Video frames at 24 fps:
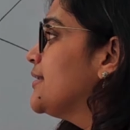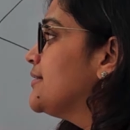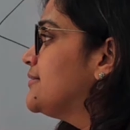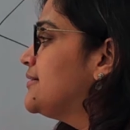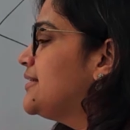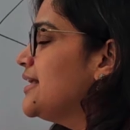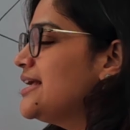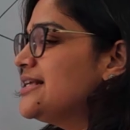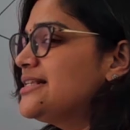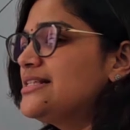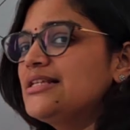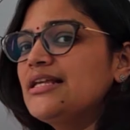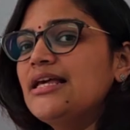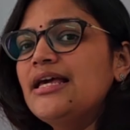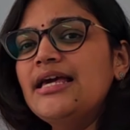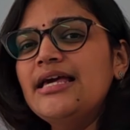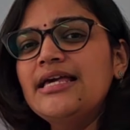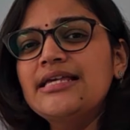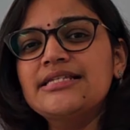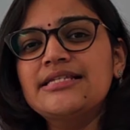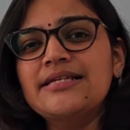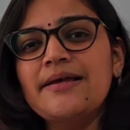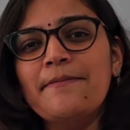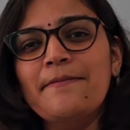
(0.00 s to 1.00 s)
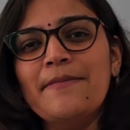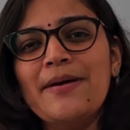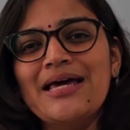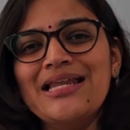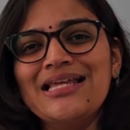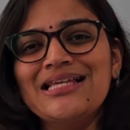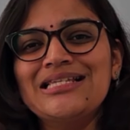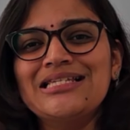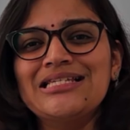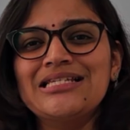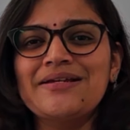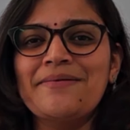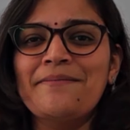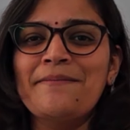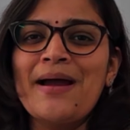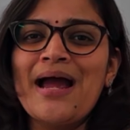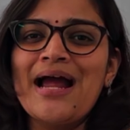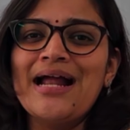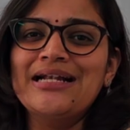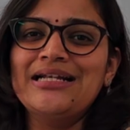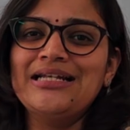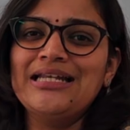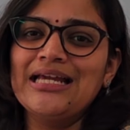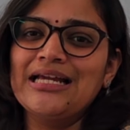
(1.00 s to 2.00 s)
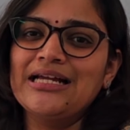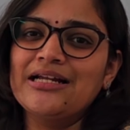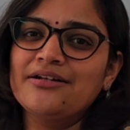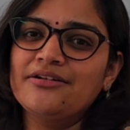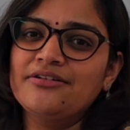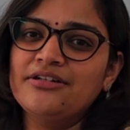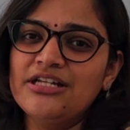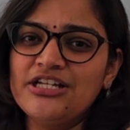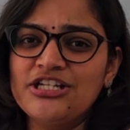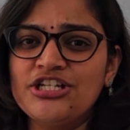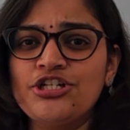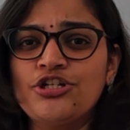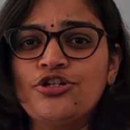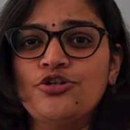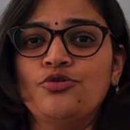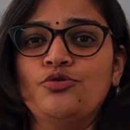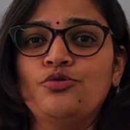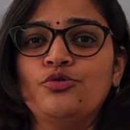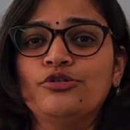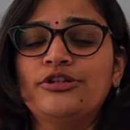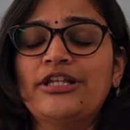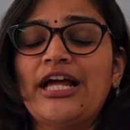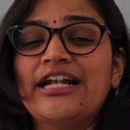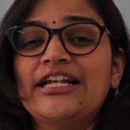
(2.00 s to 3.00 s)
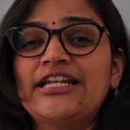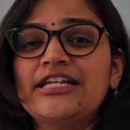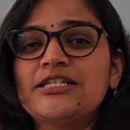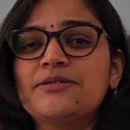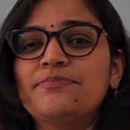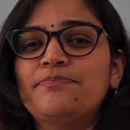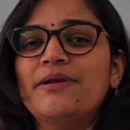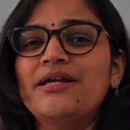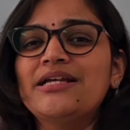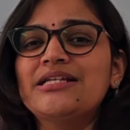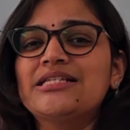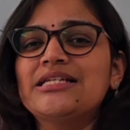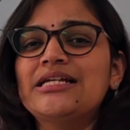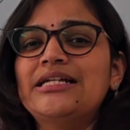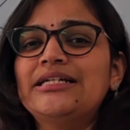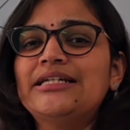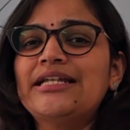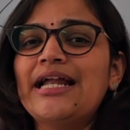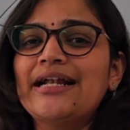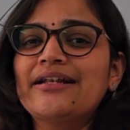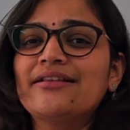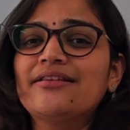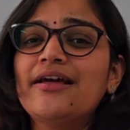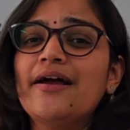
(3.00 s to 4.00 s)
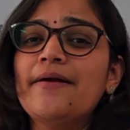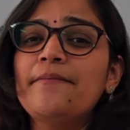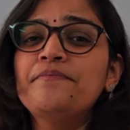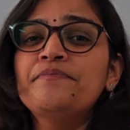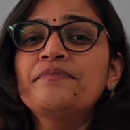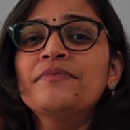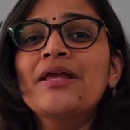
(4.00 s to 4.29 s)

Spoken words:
this is a meristematic tissue that is present at the